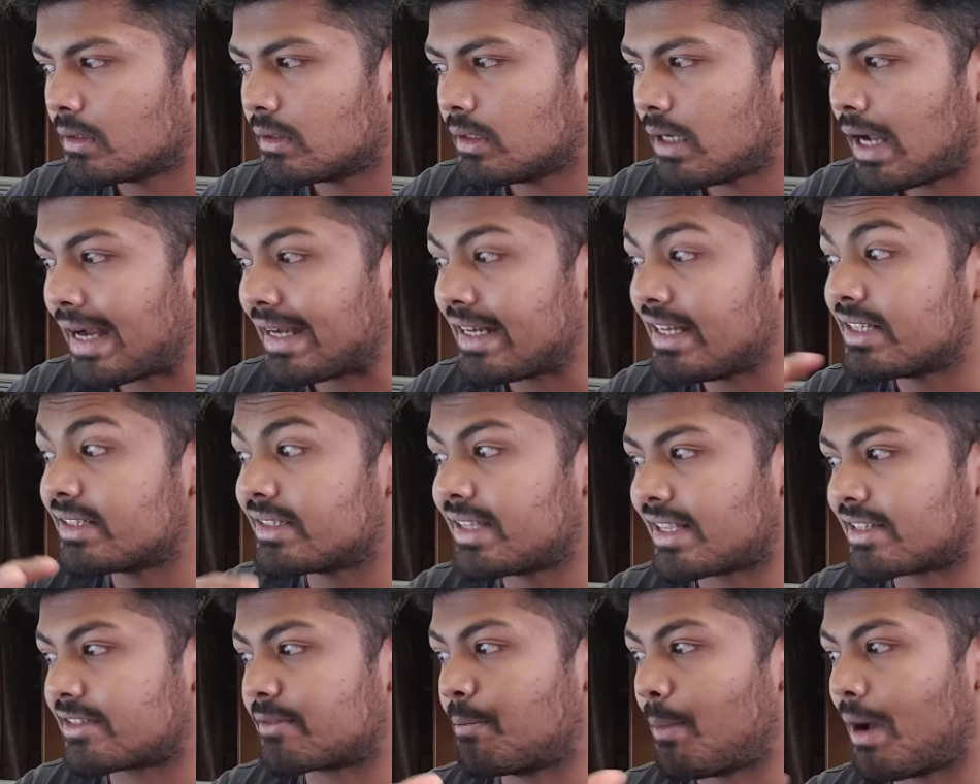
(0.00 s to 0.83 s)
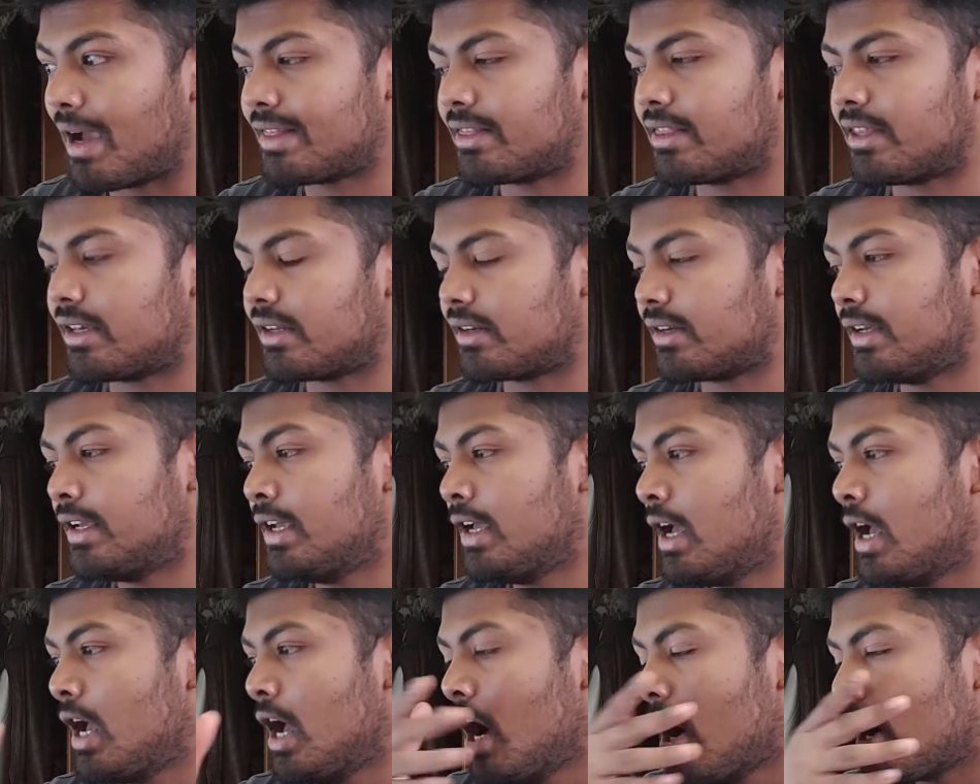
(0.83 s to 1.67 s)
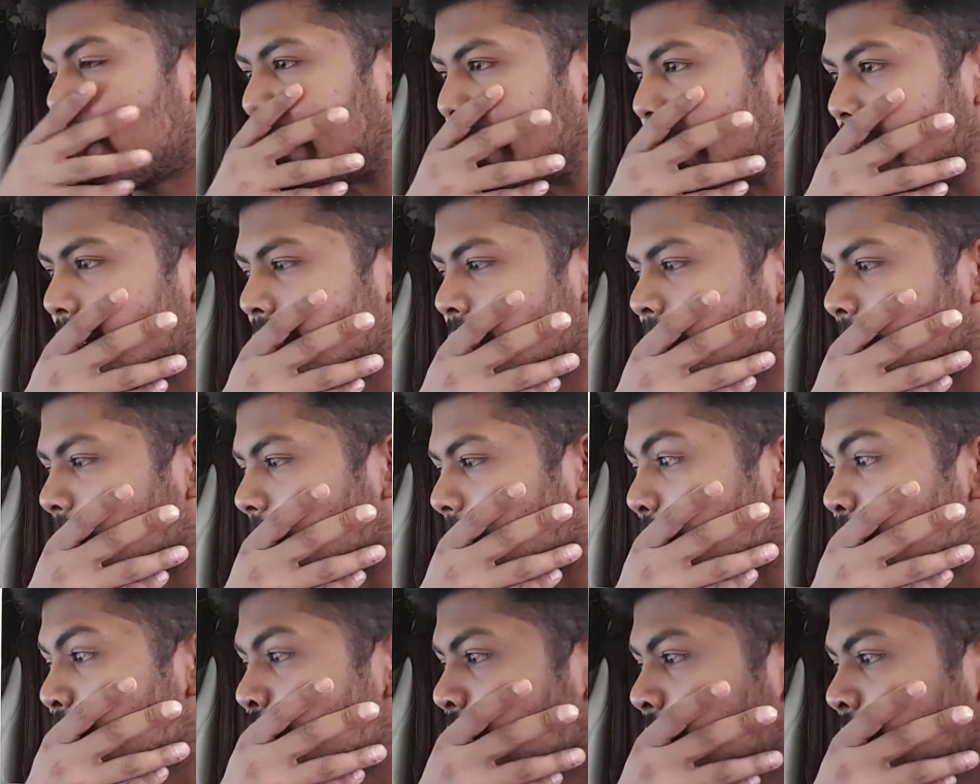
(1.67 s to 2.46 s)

At least that's my theory. Okay, let's go.